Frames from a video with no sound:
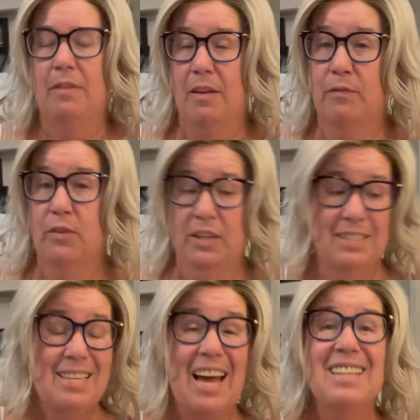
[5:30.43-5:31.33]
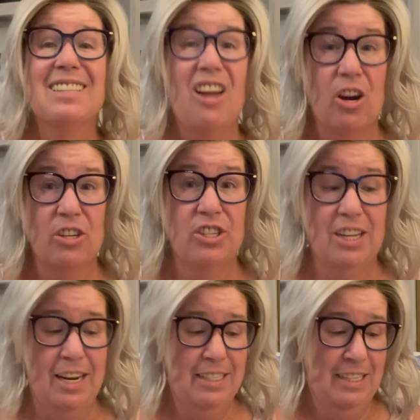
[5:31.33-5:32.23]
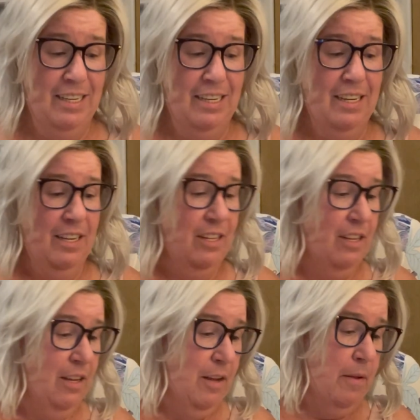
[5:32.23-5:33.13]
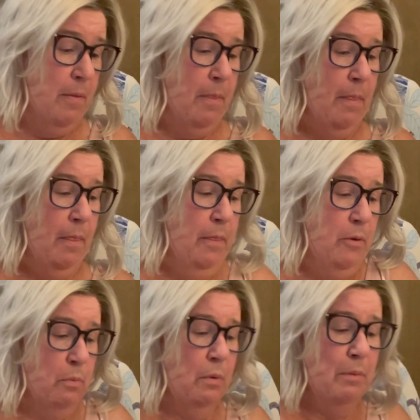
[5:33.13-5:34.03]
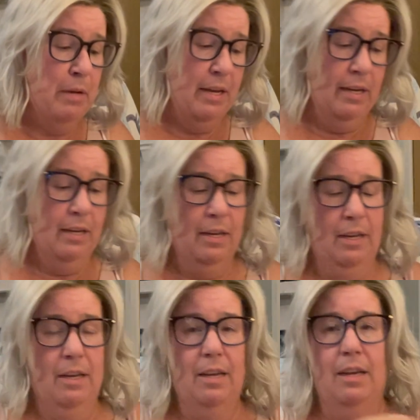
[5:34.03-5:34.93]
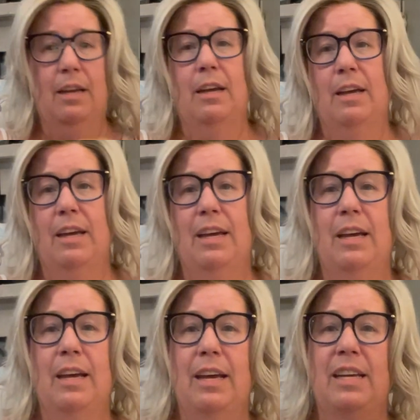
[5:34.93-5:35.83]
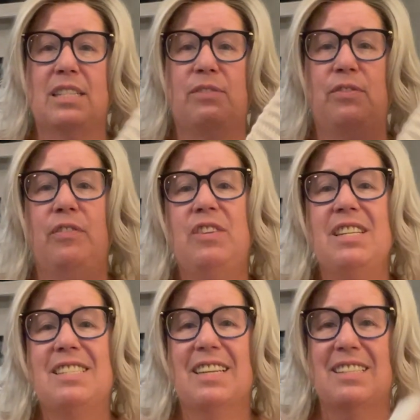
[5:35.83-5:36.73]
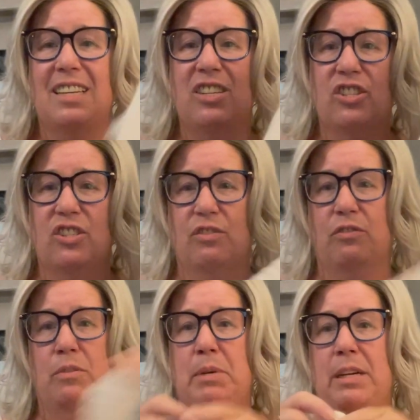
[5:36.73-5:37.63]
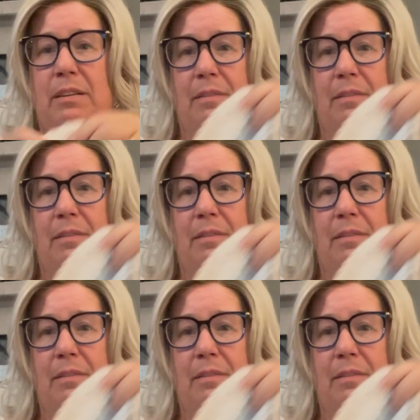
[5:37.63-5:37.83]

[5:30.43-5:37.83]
For the size large that I did, the ribbing is 56 inches of ribbing.